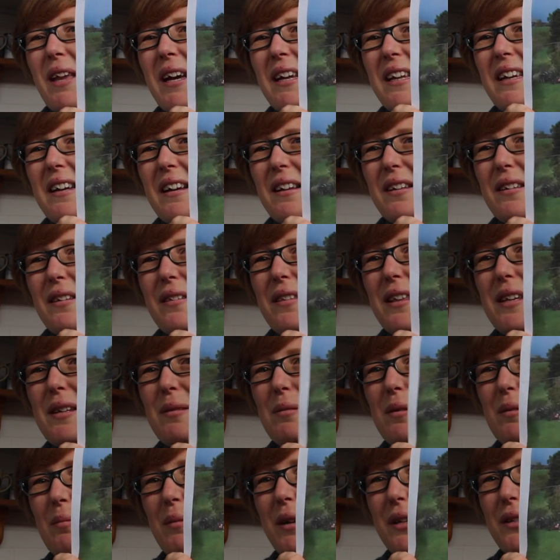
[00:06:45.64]
Yeah, so this
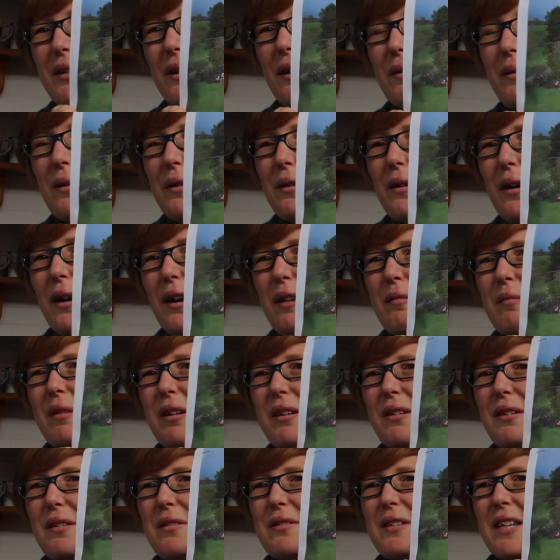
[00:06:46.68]
was my childhood home
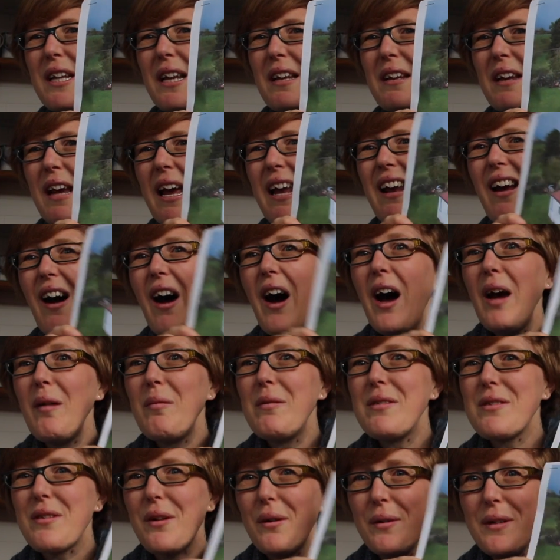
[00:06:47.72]
in New Zealand and I
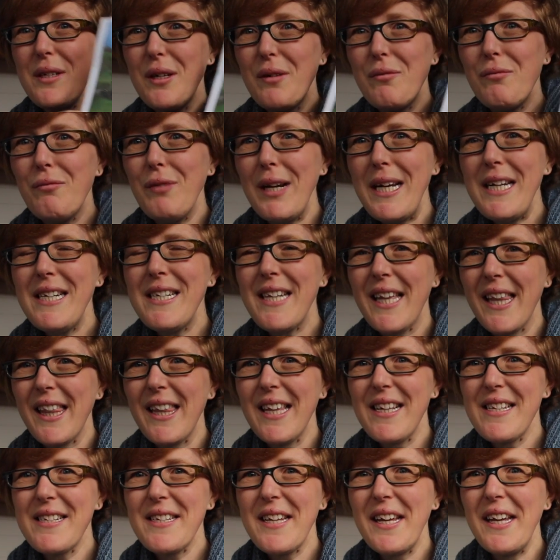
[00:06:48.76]
was going to render
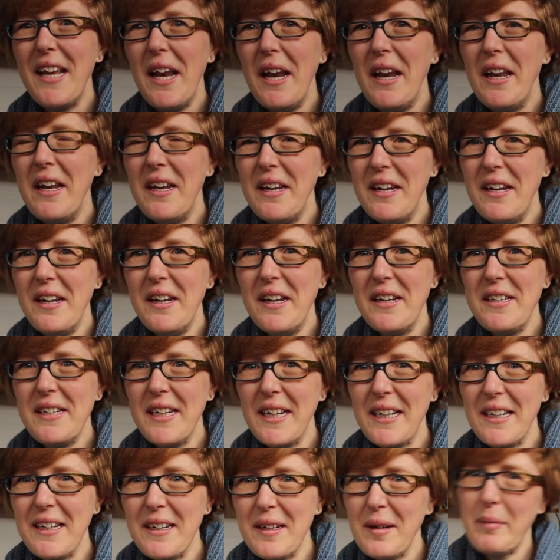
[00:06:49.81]
this in
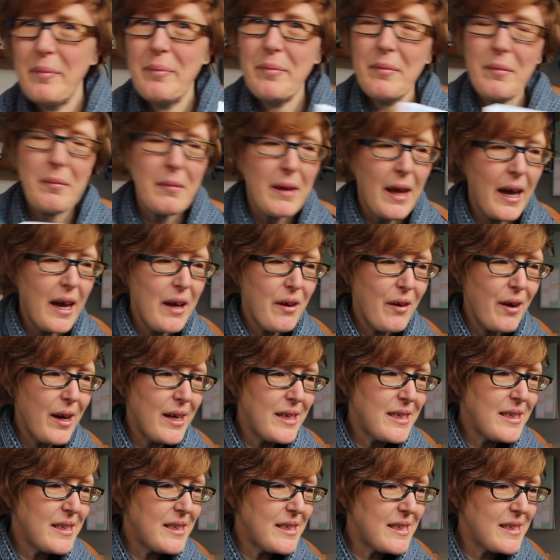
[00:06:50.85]
knitting. And I
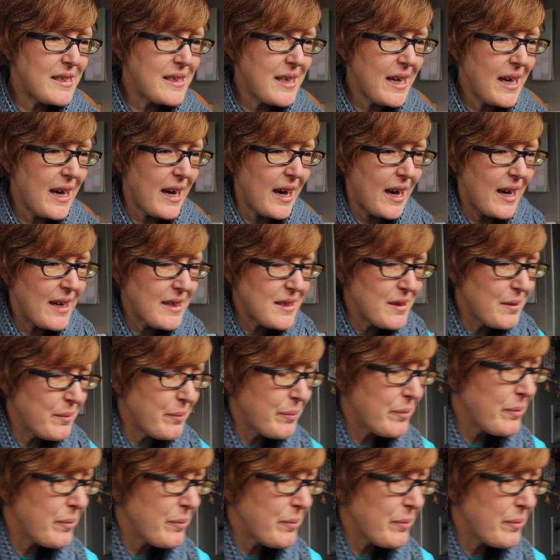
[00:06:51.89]
did start.